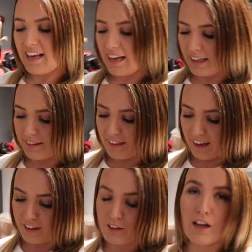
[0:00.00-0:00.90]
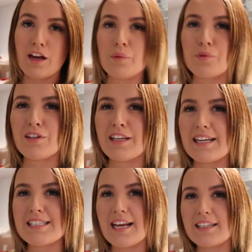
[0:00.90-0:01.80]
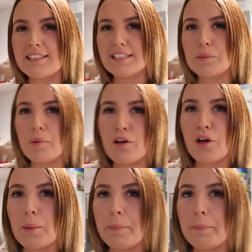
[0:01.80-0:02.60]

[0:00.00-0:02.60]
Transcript: And then uh, we're going to get a taxi to Bongo